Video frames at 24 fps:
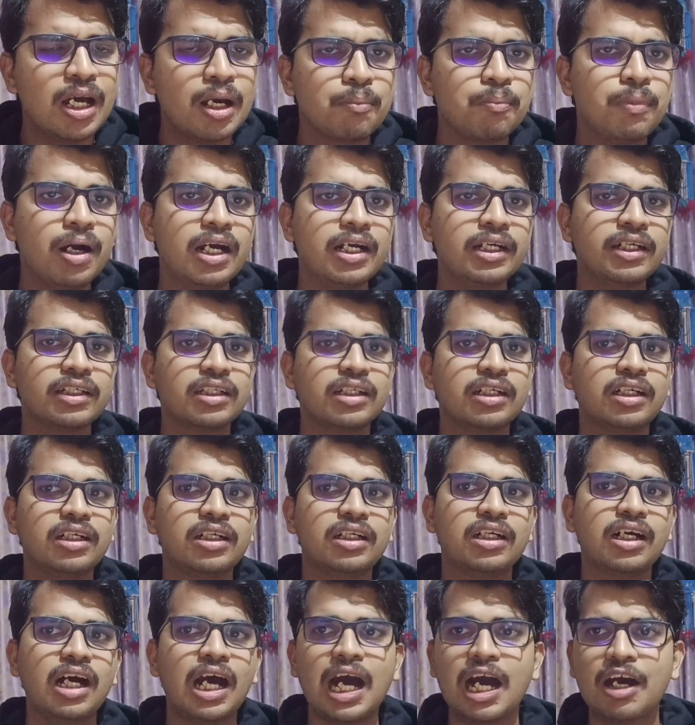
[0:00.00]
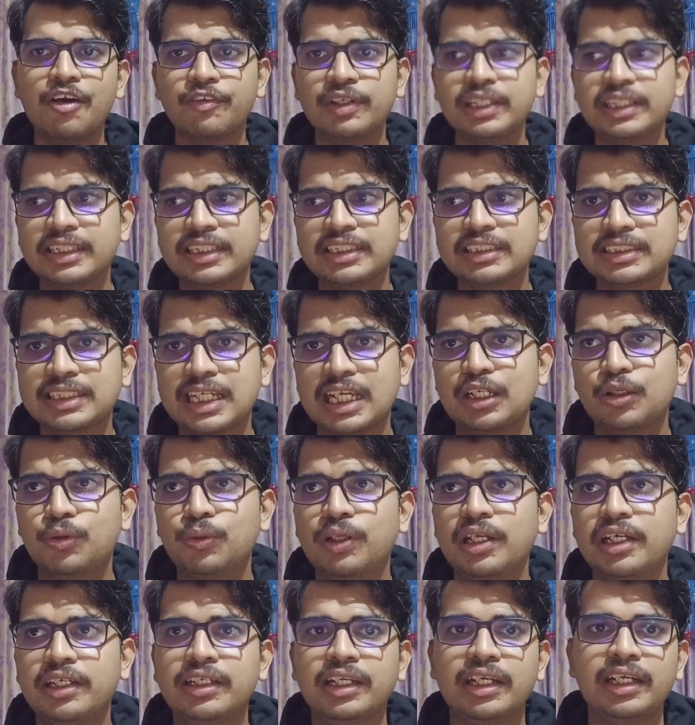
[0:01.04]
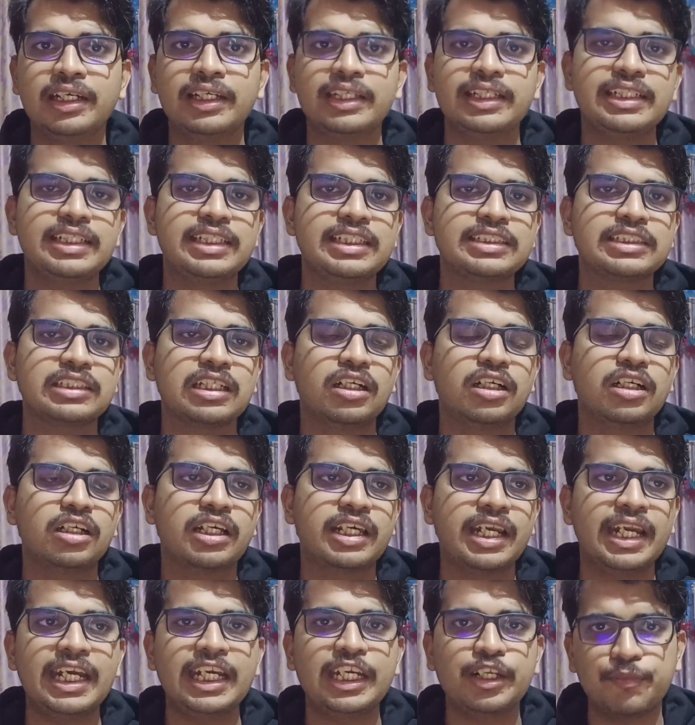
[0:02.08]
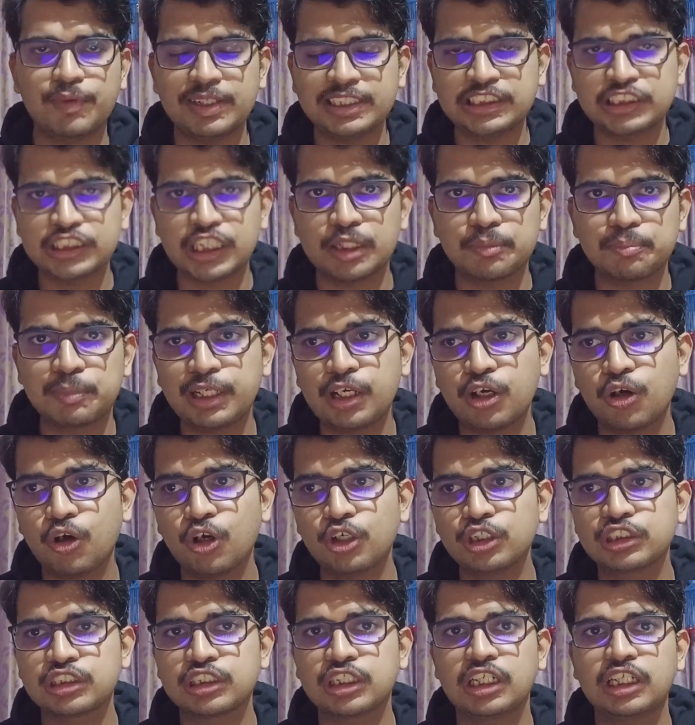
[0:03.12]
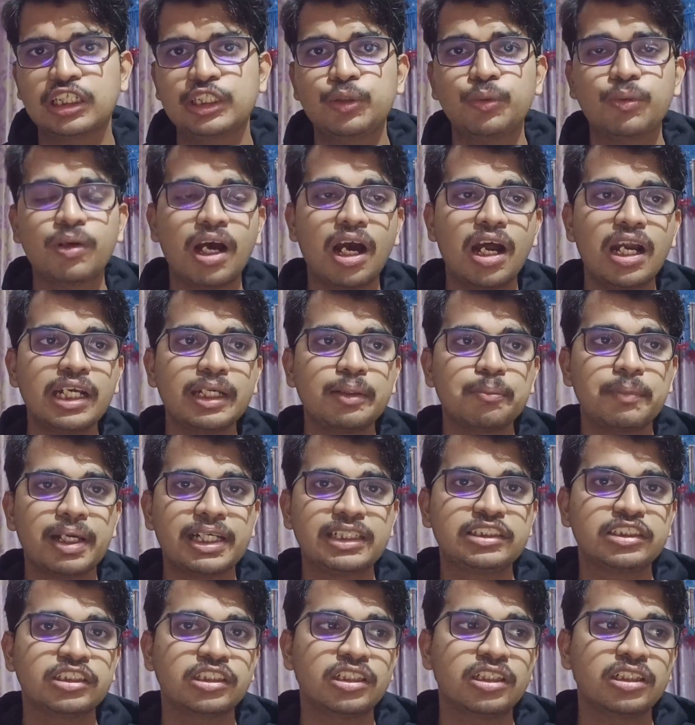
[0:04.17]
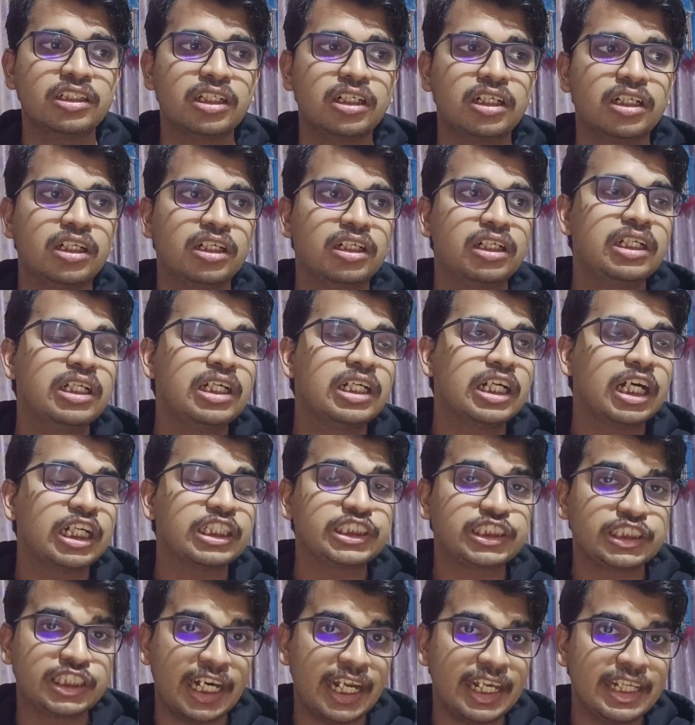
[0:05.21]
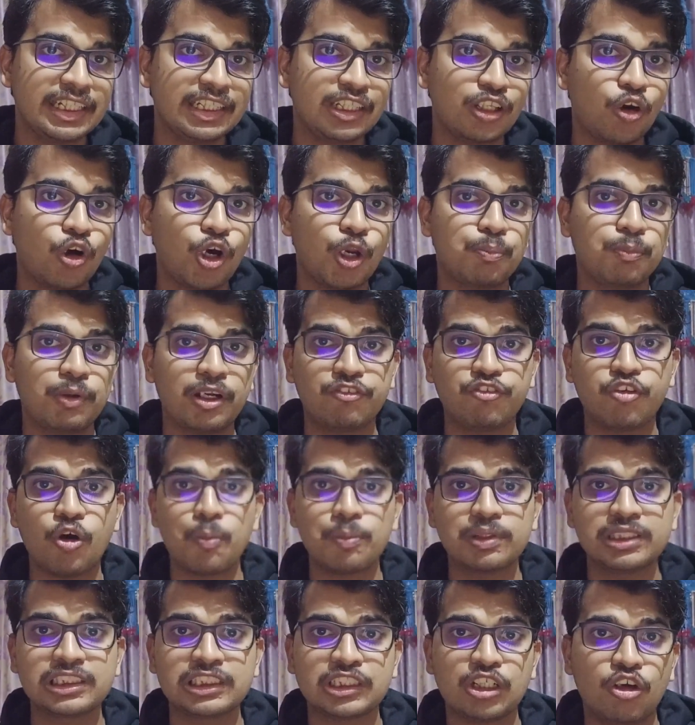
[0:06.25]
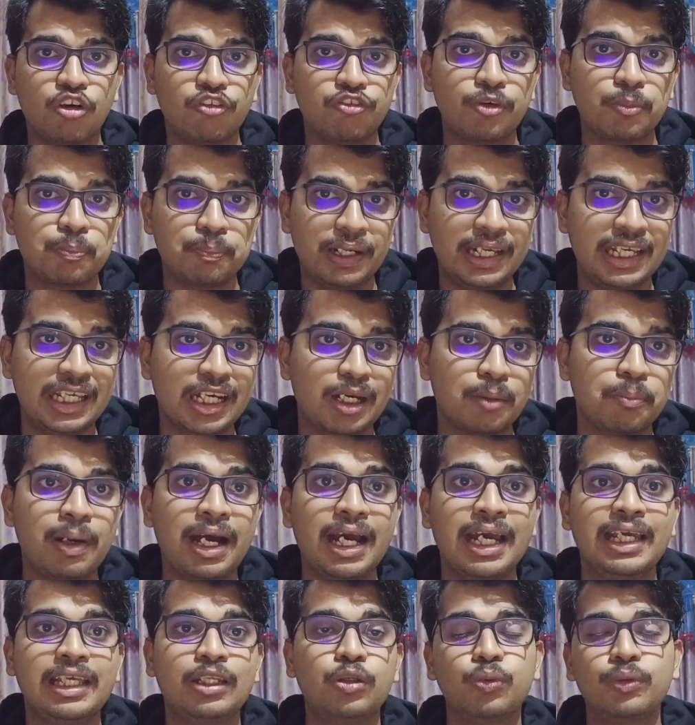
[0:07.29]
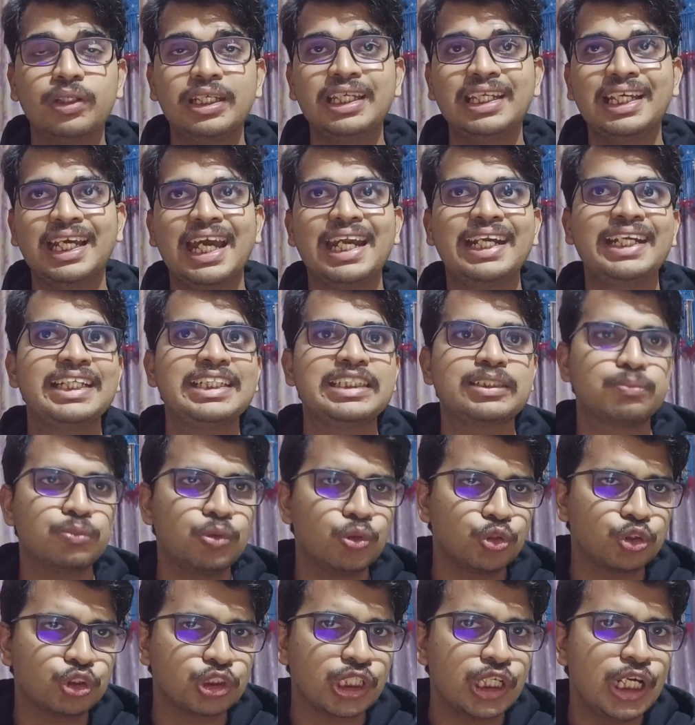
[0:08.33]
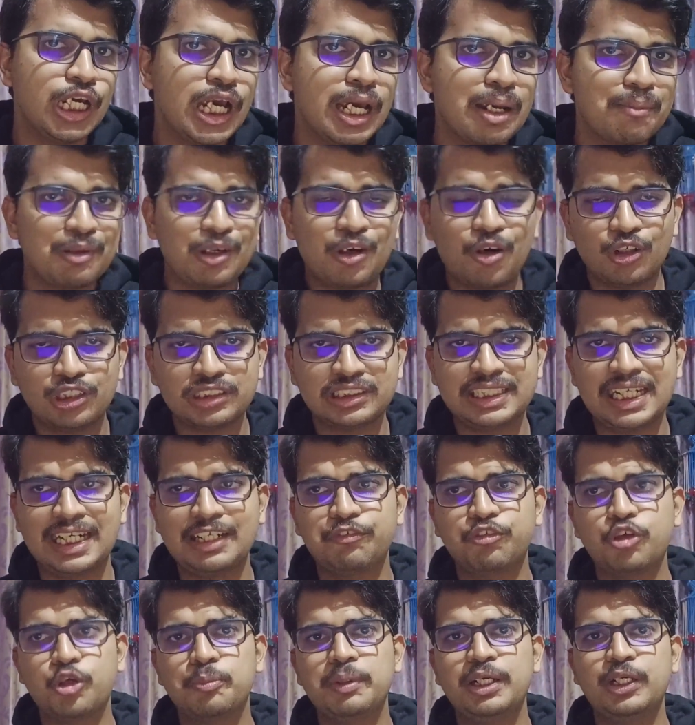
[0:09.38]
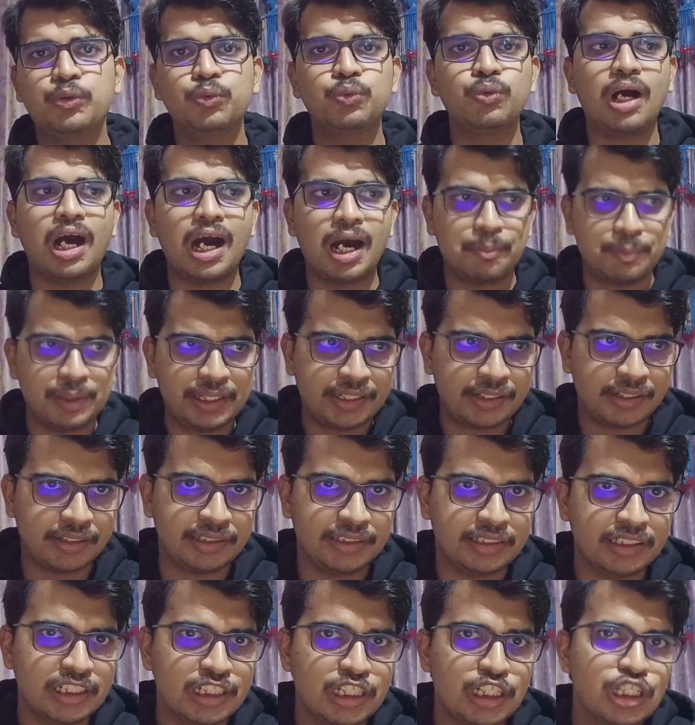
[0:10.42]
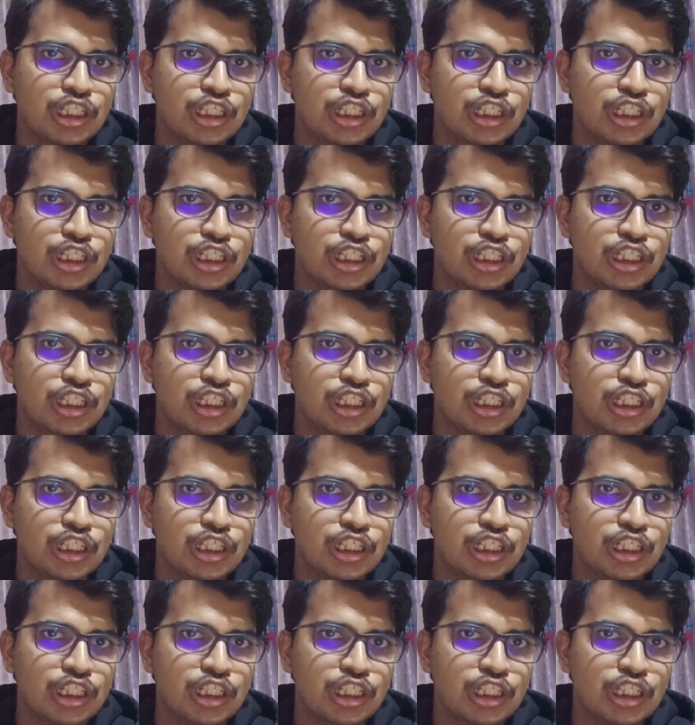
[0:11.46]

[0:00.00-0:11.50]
But how it is calculated is a great question, because you can't measure a strength or performance of a player by looking at his moves, because that would be too arbitrary.